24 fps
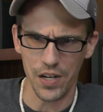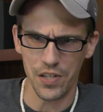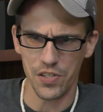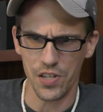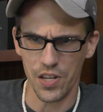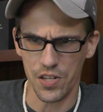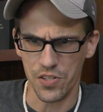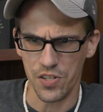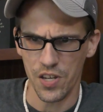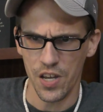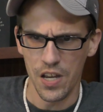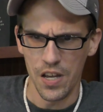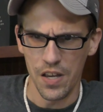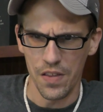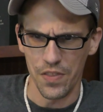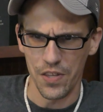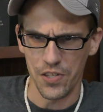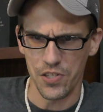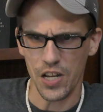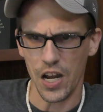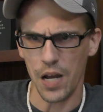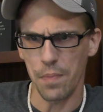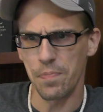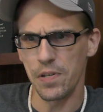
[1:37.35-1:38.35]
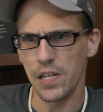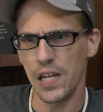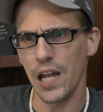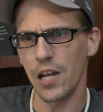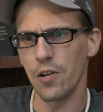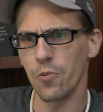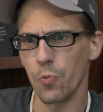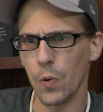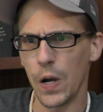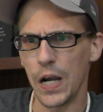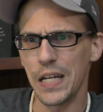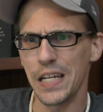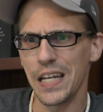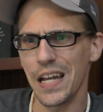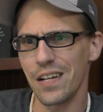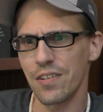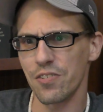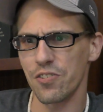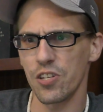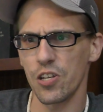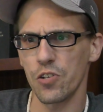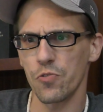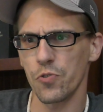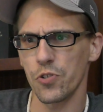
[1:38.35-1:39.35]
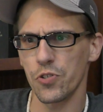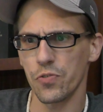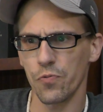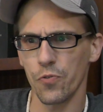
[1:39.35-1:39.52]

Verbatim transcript: It says, "This IPA radiates citrus